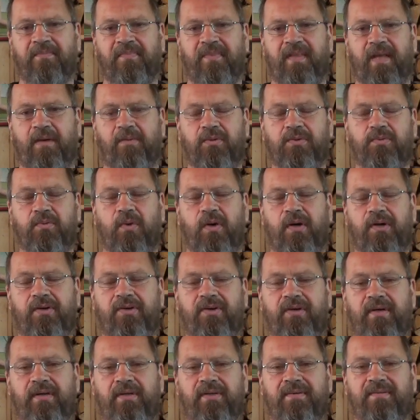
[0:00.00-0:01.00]
I was
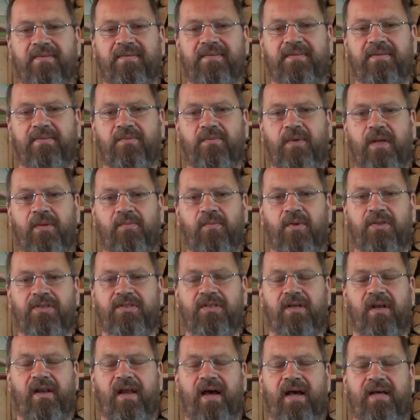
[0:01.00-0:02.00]
wondering, when was
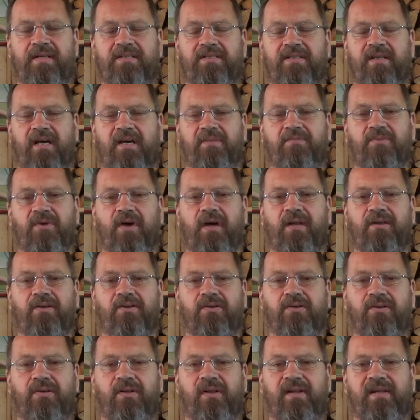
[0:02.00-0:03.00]
the last time you had a
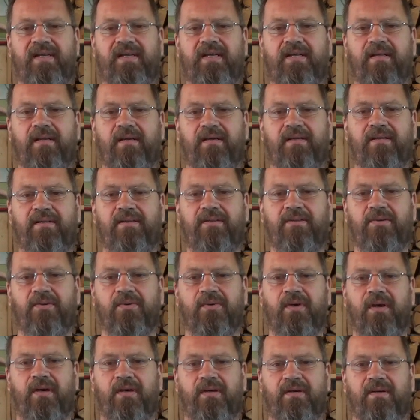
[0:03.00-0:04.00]
good leader in the
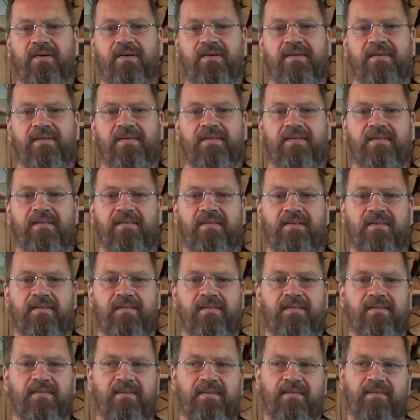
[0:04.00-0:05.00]
UK?
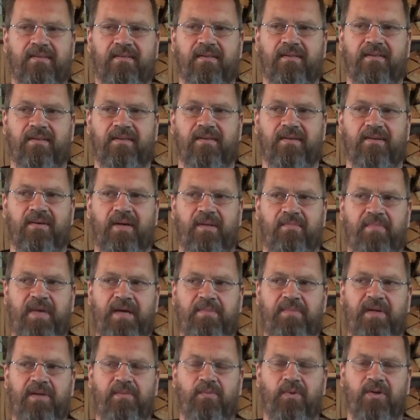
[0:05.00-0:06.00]
Well,
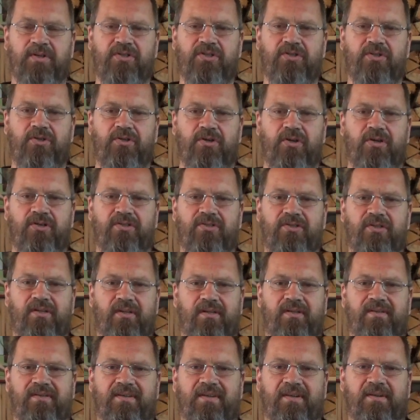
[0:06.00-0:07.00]
maybe it was
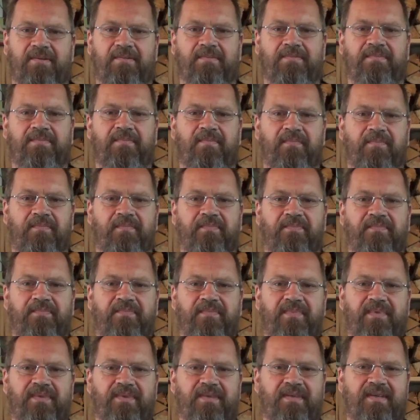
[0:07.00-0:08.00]
Churchill, you know?
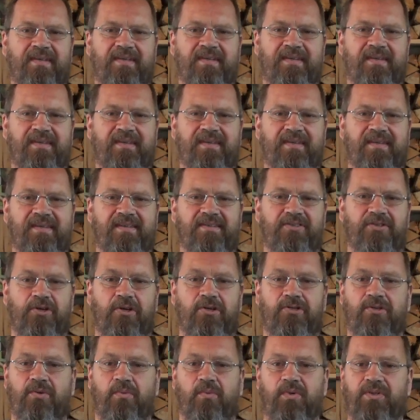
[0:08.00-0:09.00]

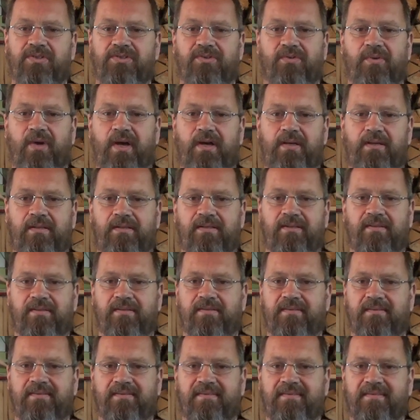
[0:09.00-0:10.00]
Churchill was great.
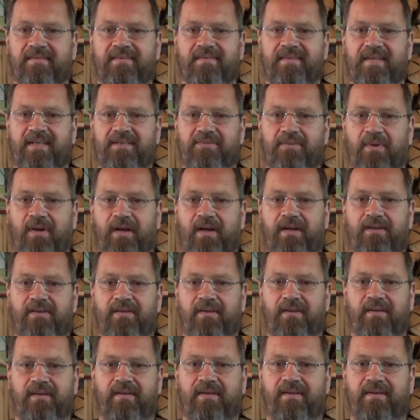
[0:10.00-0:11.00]
That's what I
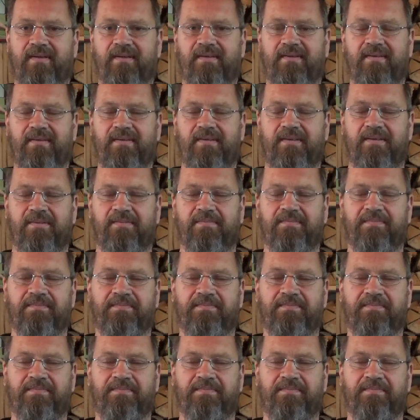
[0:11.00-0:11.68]
think. Yeah.